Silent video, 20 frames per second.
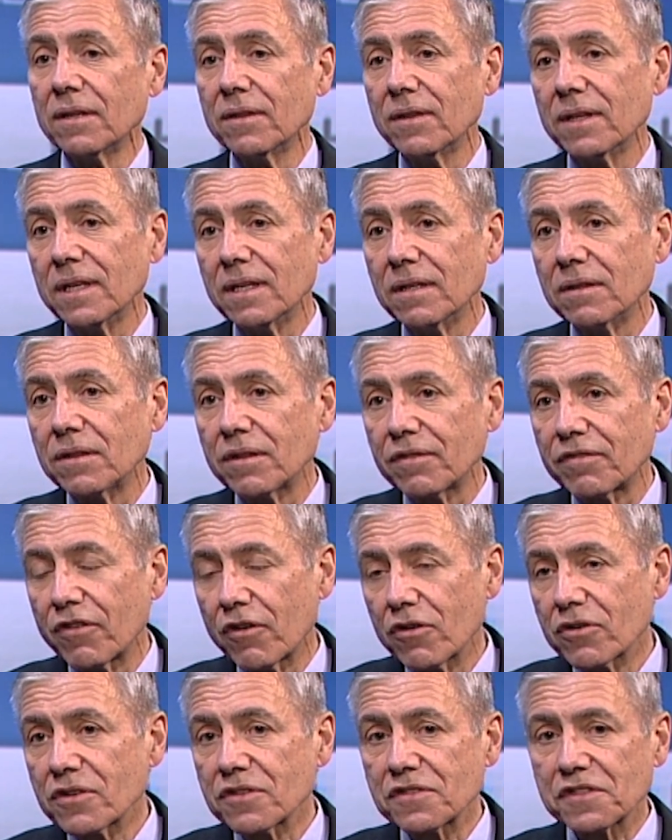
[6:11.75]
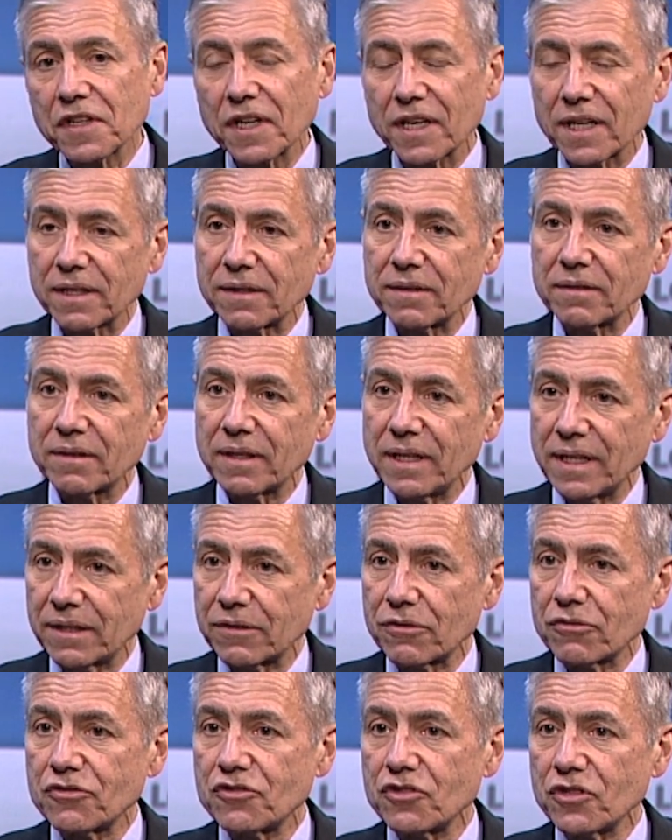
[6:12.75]
The focus on
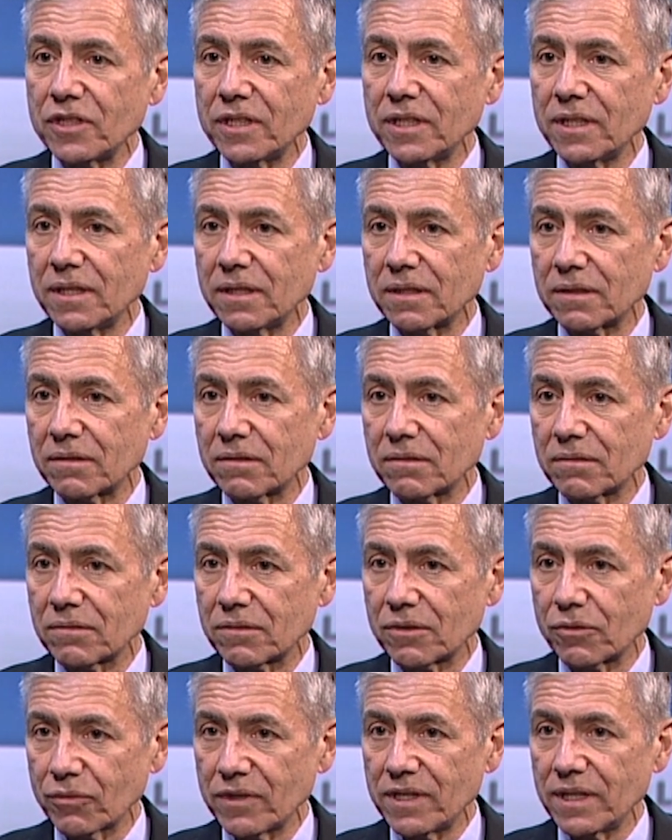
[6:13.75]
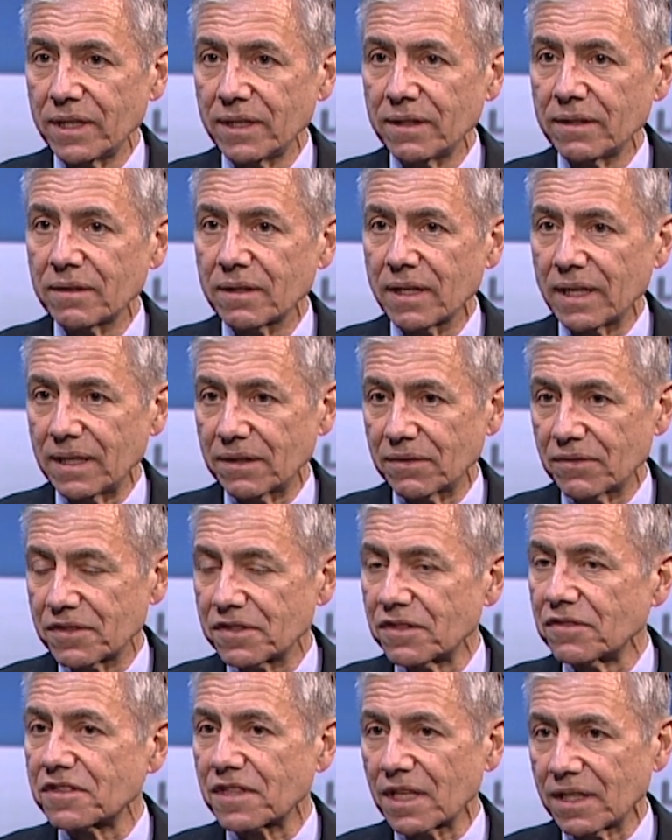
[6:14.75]
energy and green and
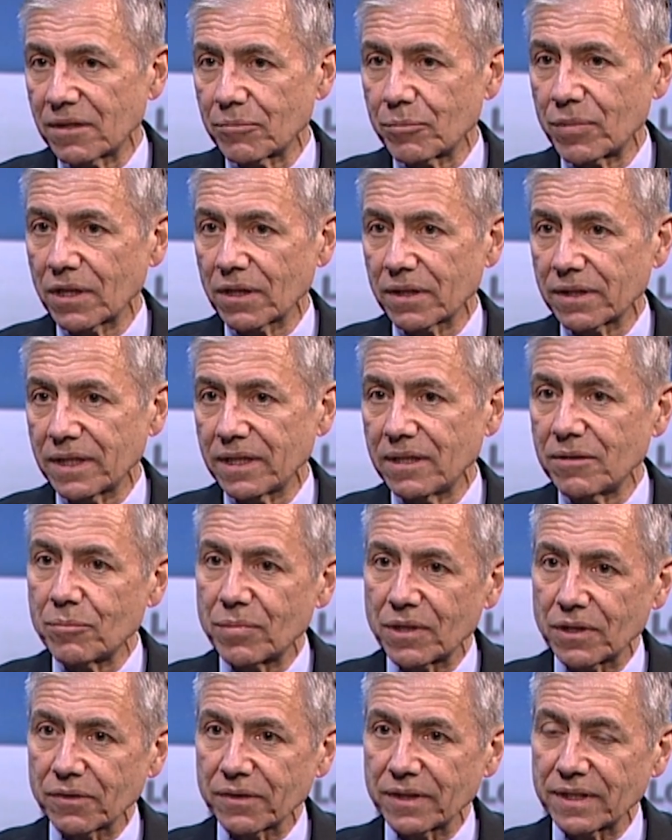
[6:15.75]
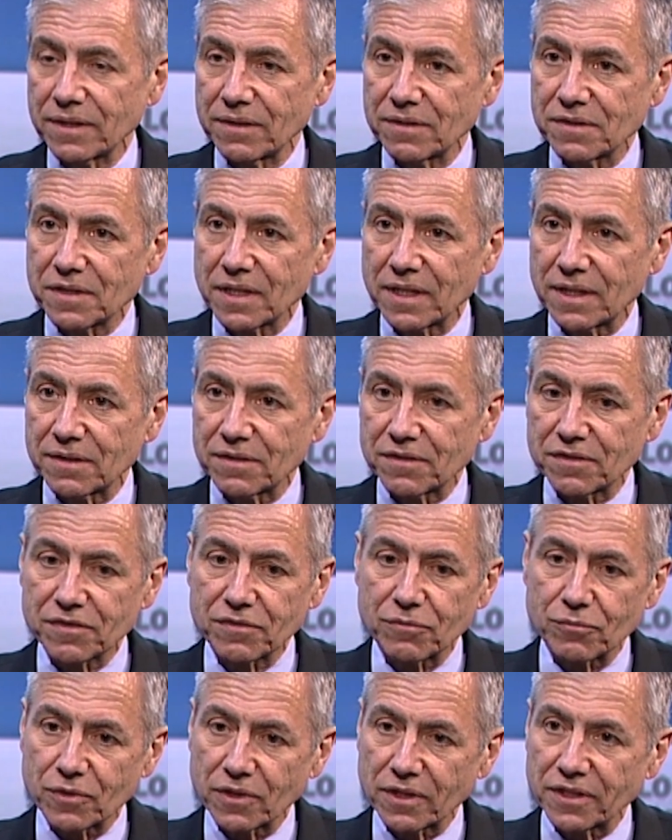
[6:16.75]
sustainability in buildings
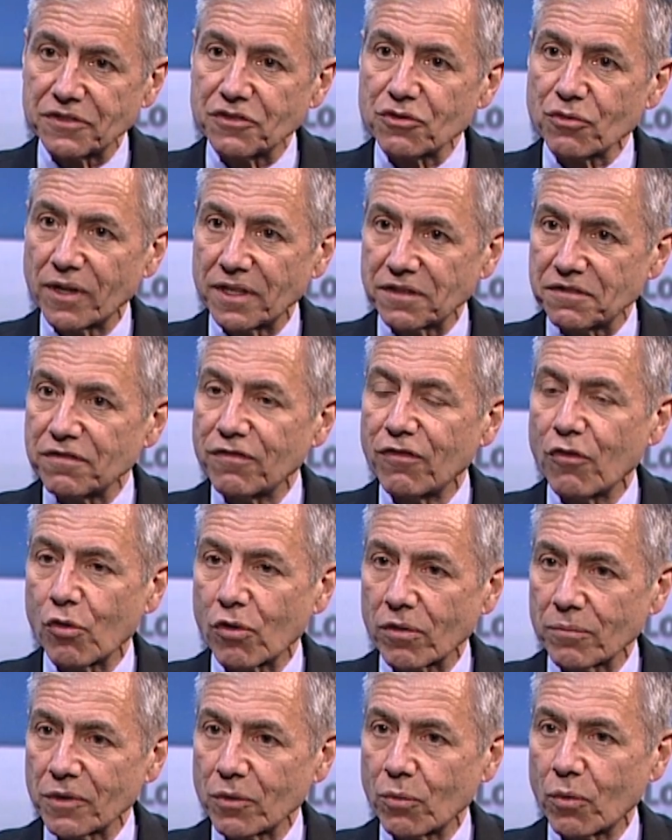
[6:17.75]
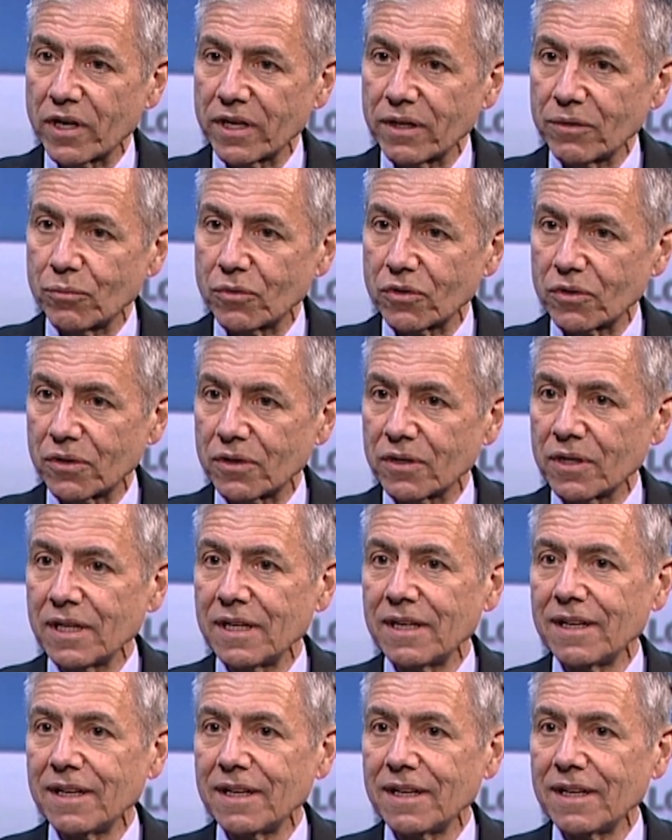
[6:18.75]
has really transformed the way we're